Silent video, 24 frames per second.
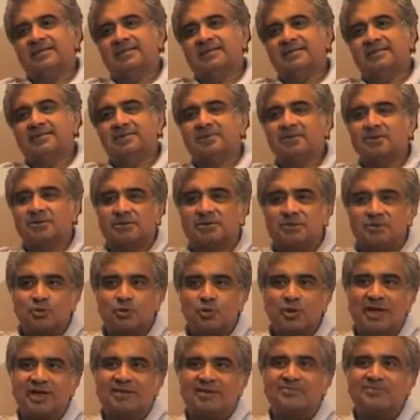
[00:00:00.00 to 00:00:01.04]
So
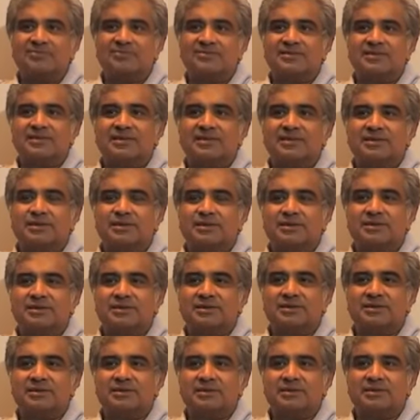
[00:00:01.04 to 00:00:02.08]
you have
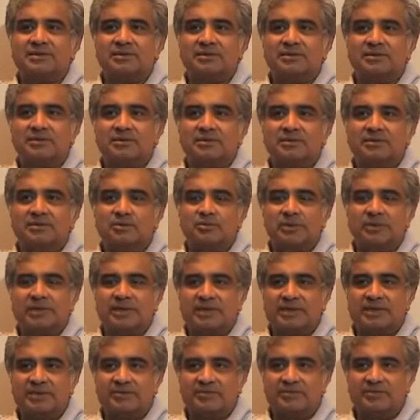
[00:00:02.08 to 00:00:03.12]
to
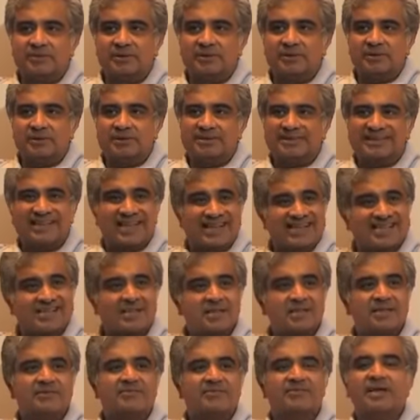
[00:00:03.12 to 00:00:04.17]
be
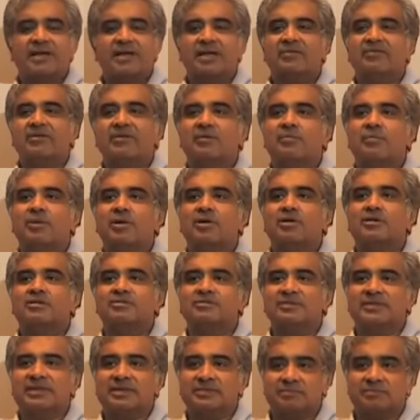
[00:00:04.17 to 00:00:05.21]
sensitive at every point
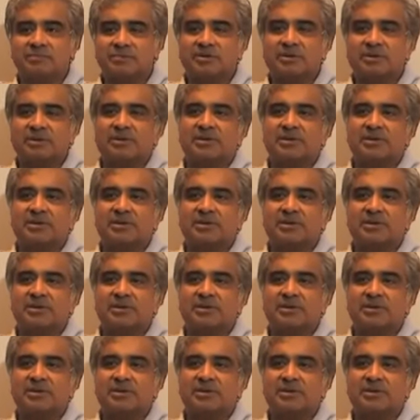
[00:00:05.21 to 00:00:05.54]
of time